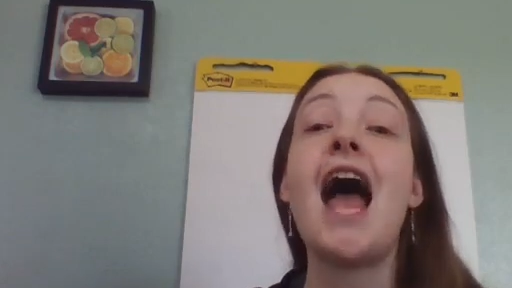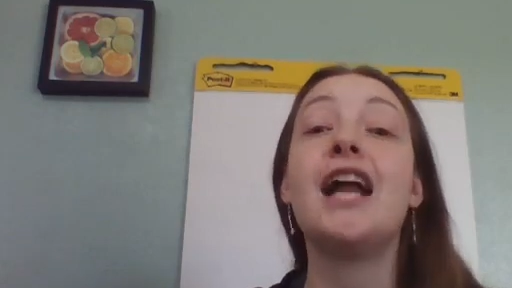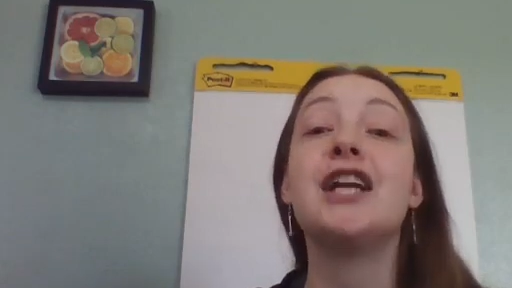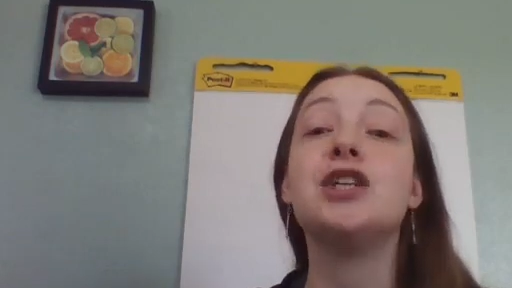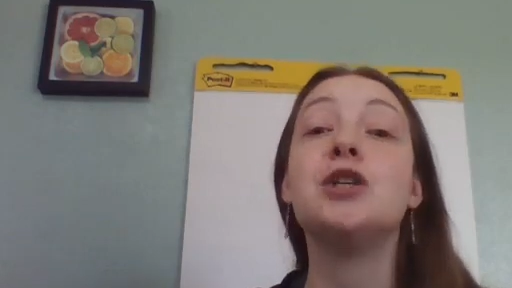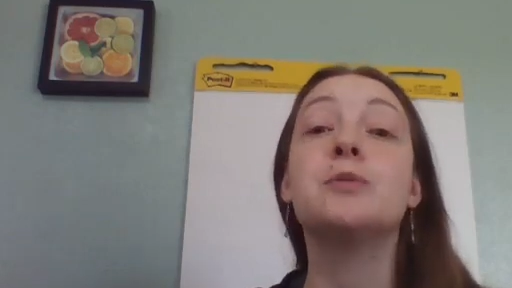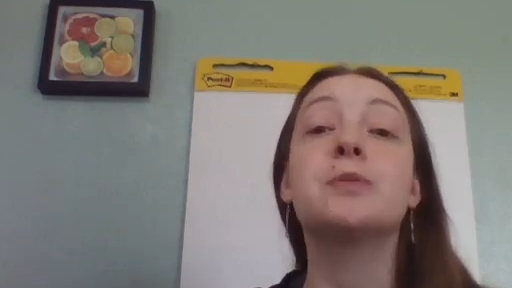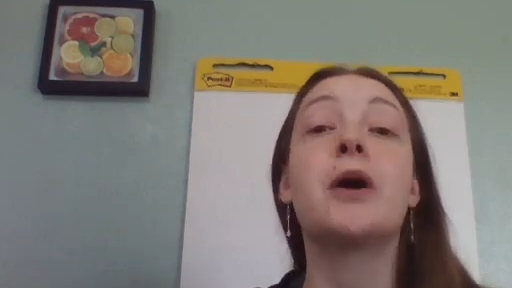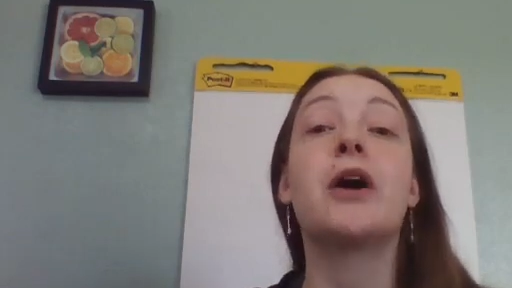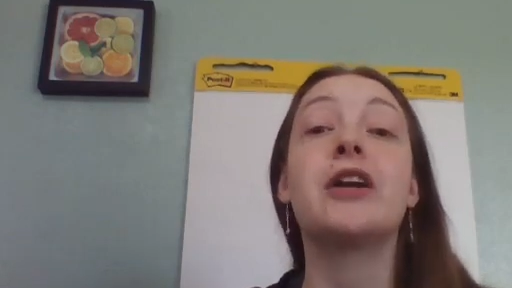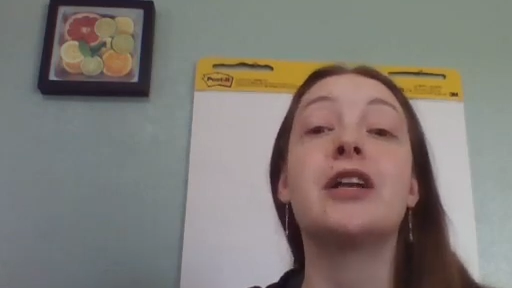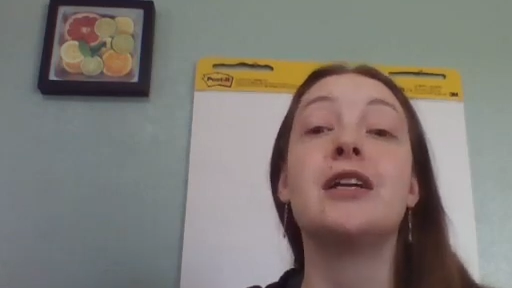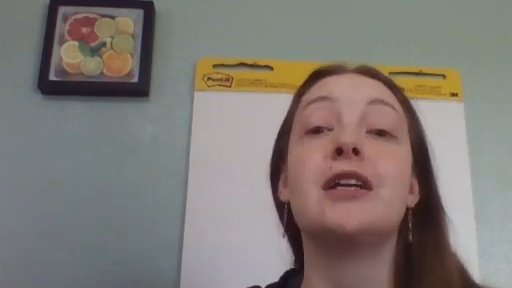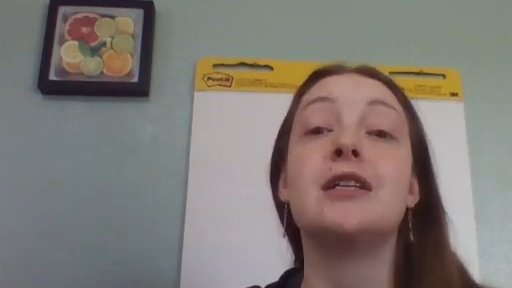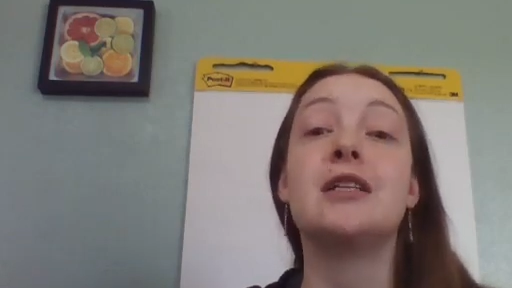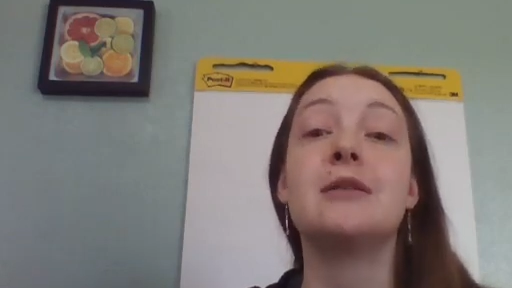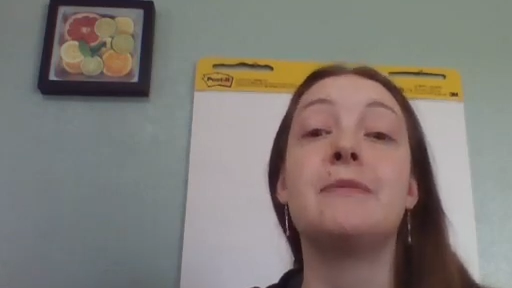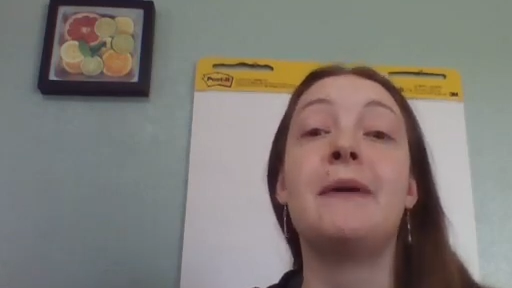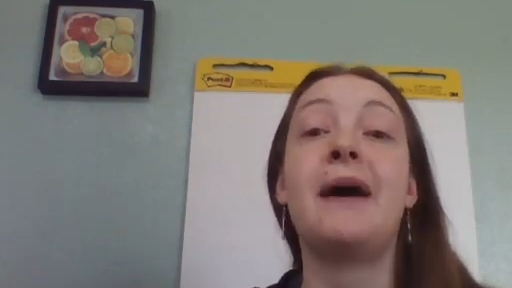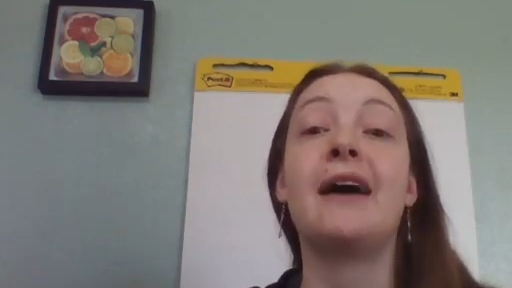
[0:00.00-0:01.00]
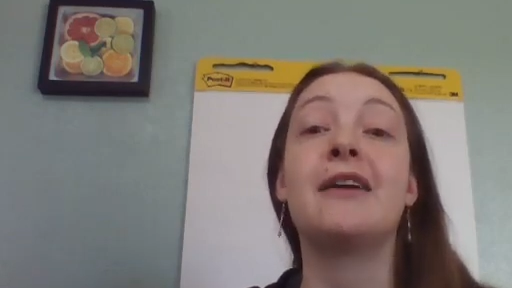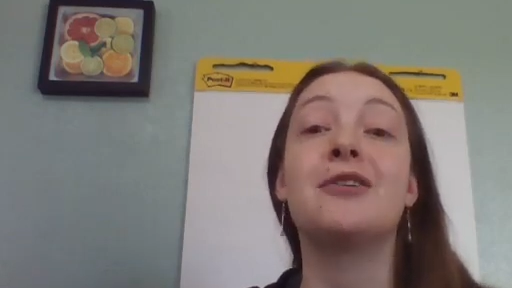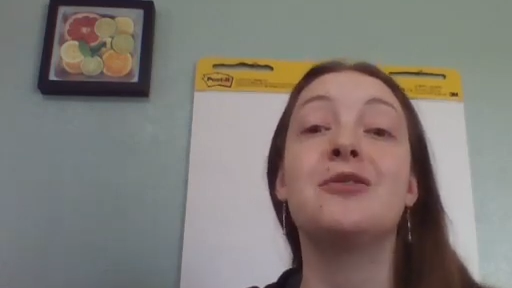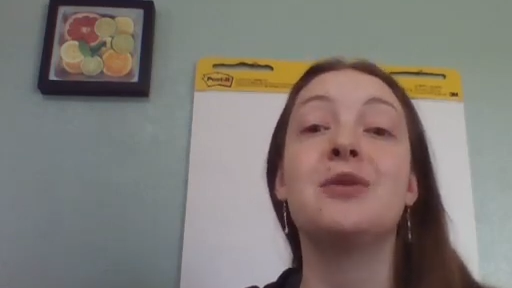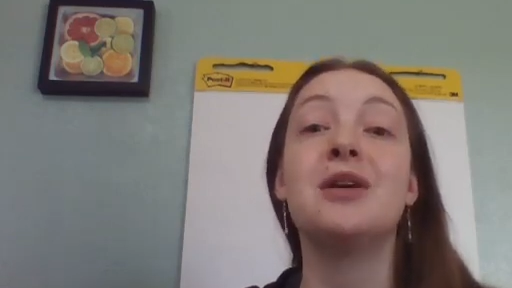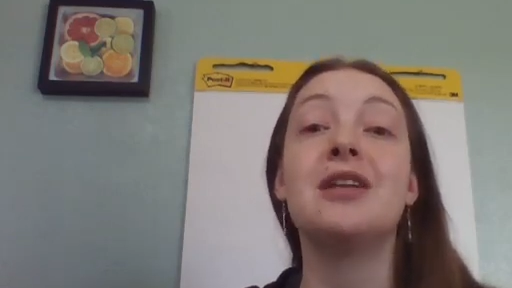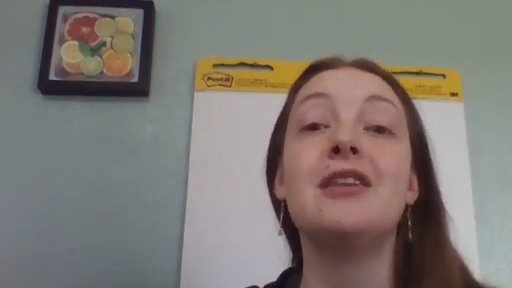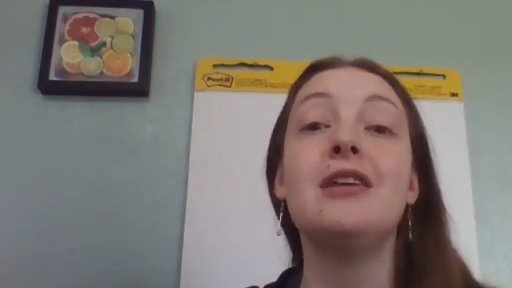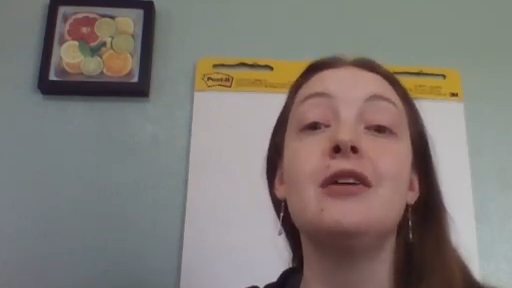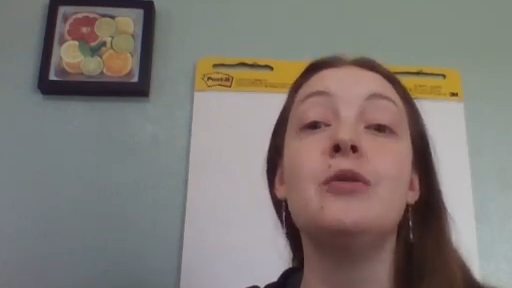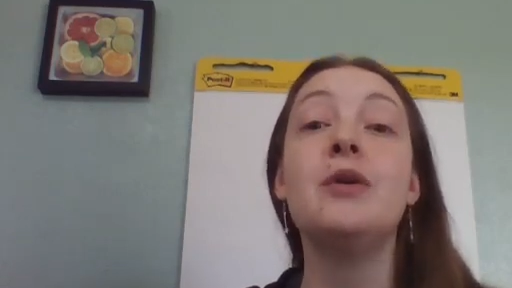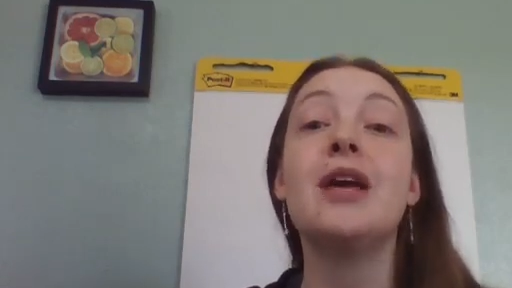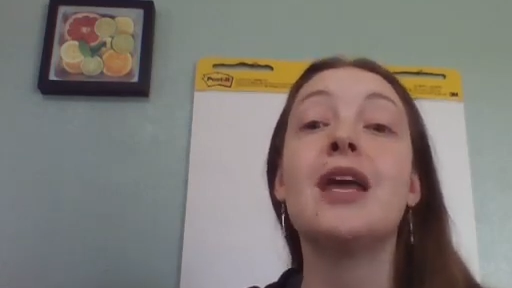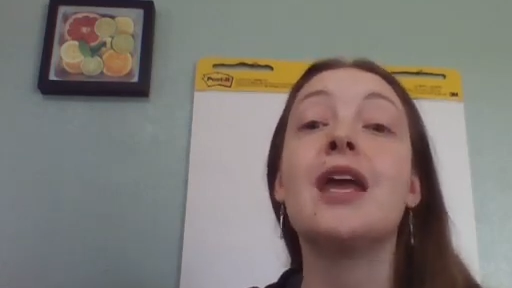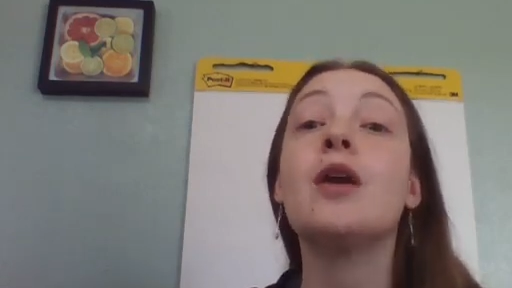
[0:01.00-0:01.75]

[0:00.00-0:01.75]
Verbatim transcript: and you brought it into battle with you,